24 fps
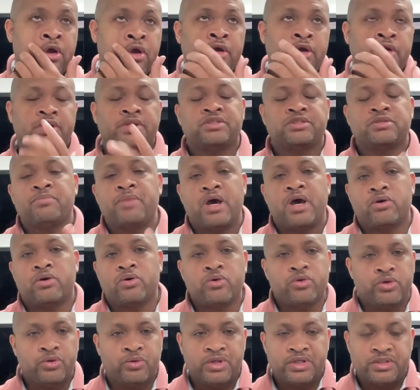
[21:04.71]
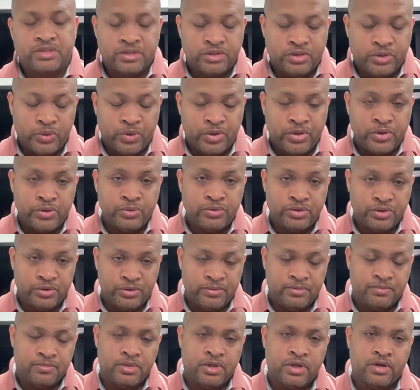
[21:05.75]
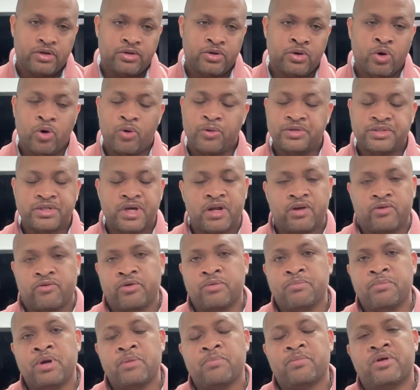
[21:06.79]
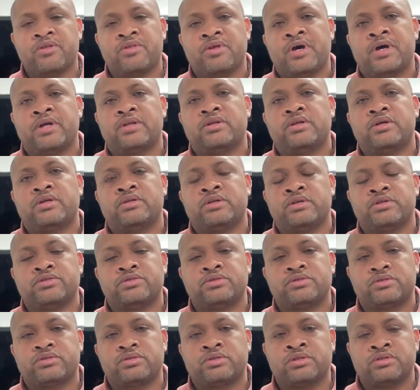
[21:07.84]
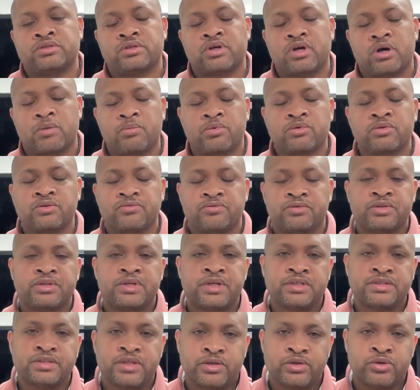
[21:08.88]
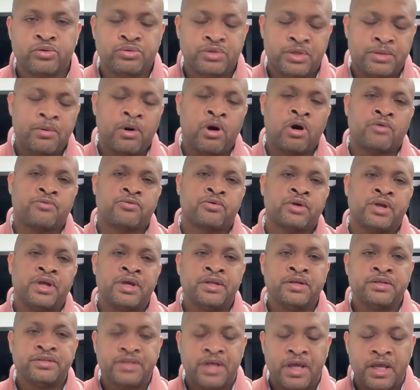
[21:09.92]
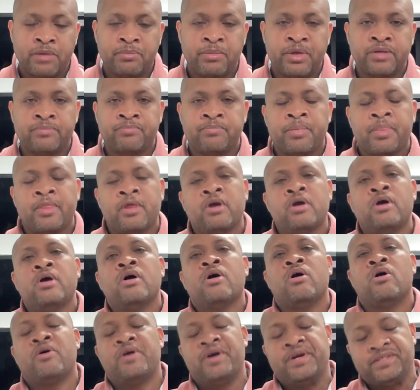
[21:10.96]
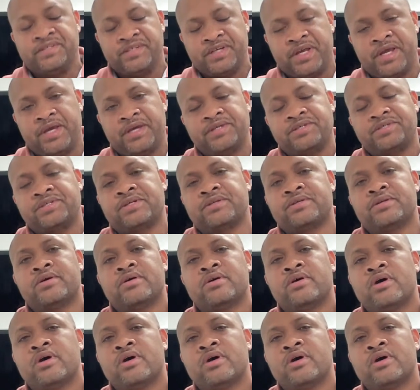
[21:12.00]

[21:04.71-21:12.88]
It doesn't matter who you listen to on YouTube. You always got to remember that there's a couple different things that YouTube offer: entertainment or education.